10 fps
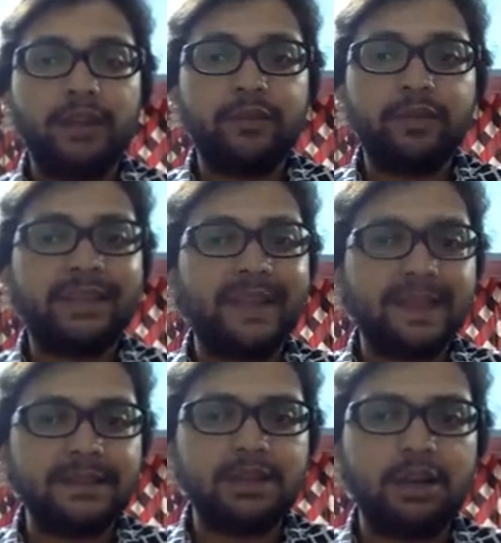with
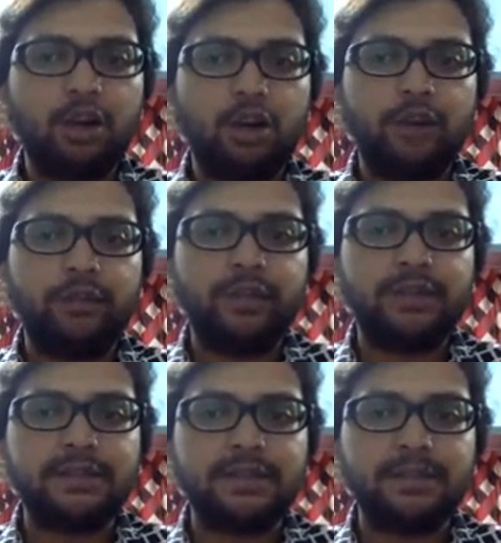cancer or
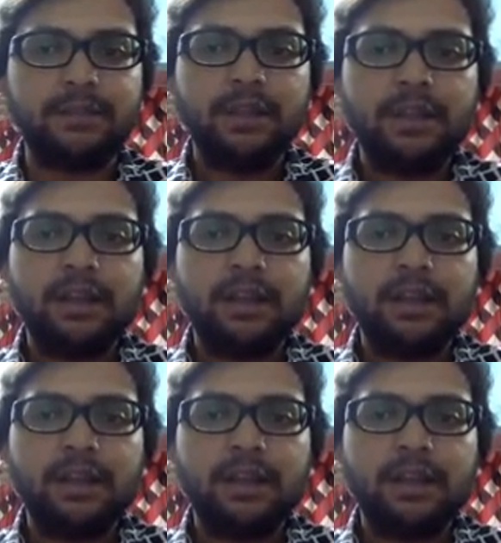with some